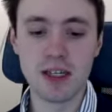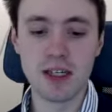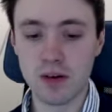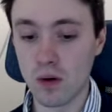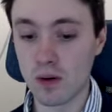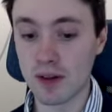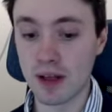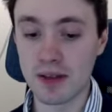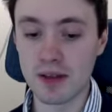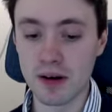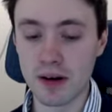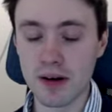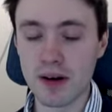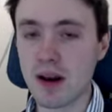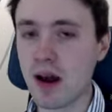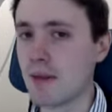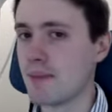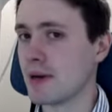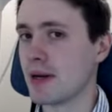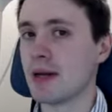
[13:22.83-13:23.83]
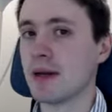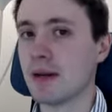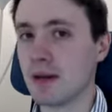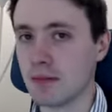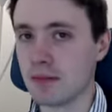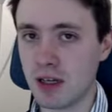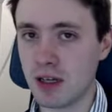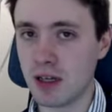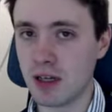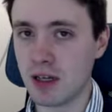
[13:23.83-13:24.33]
or that they're nominating
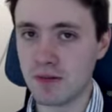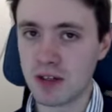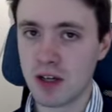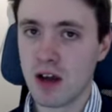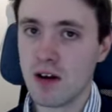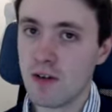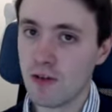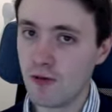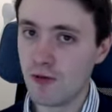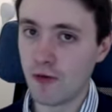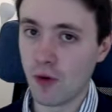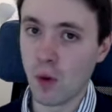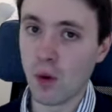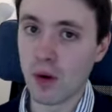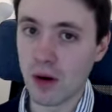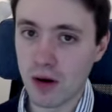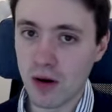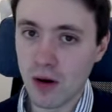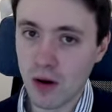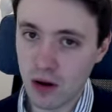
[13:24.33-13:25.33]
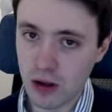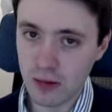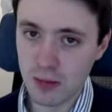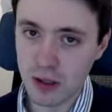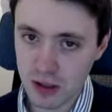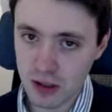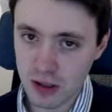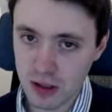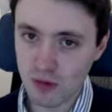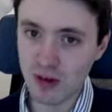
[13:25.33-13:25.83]
themselves for,
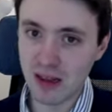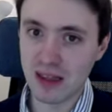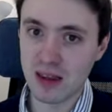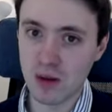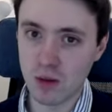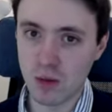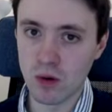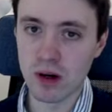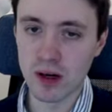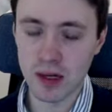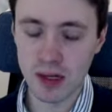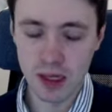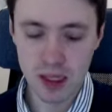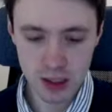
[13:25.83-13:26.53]
almost with the work.